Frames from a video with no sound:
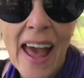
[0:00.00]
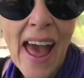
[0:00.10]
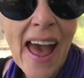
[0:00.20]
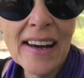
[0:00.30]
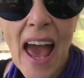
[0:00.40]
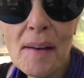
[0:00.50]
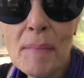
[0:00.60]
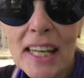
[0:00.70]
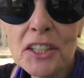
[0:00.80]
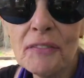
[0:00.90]
and it
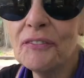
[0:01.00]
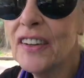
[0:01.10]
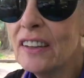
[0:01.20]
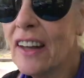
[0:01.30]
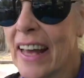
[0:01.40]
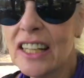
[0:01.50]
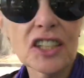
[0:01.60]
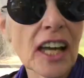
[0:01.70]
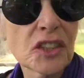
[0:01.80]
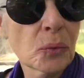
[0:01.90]
makes it feel like
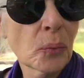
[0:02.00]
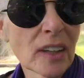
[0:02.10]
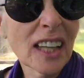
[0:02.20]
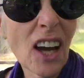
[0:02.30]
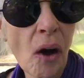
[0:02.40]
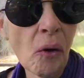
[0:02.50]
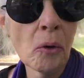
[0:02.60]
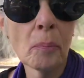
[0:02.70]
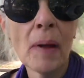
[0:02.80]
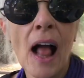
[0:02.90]
it's really
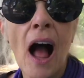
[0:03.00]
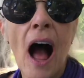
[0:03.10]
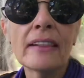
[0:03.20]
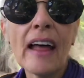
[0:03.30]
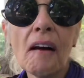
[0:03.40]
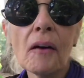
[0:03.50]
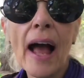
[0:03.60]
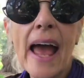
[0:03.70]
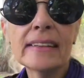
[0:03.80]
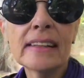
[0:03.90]
home. Now
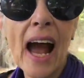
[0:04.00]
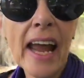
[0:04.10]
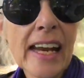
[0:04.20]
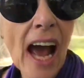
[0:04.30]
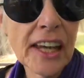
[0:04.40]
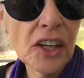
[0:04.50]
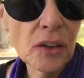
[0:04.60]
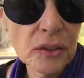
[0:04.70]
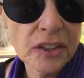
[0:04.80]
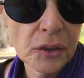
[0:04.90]
at night I
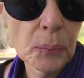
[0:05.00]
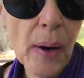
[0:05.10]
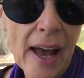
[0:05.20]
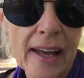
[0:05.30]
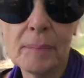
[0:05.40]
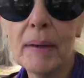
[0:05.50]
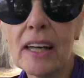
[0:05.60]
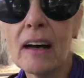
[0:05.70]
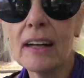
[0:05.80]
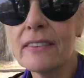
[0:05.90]
use the red,
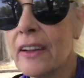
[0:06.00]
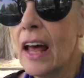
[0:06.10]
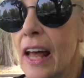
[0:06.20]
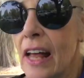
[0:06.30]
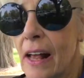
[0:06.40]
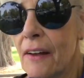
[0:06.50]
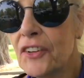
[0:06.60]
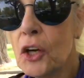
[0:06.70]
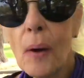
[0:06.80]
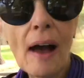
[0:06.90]
because if
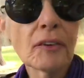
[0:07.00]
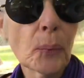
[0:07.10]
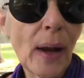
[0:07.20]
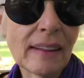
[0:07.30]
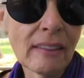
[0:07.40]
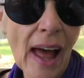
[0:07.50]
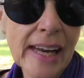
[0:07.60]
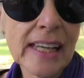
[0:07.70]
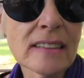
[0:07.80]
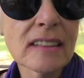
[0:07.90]
you have a red
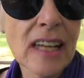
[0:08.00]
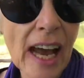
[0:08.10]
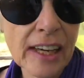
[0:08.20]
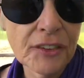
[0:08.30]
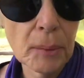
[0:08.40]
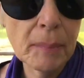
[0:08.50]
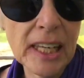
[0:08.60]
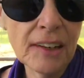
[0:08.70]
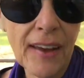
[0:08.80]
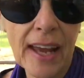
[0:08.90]
light inside of your
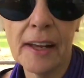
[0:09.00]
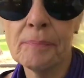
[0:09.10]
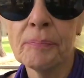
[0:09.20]
minivan,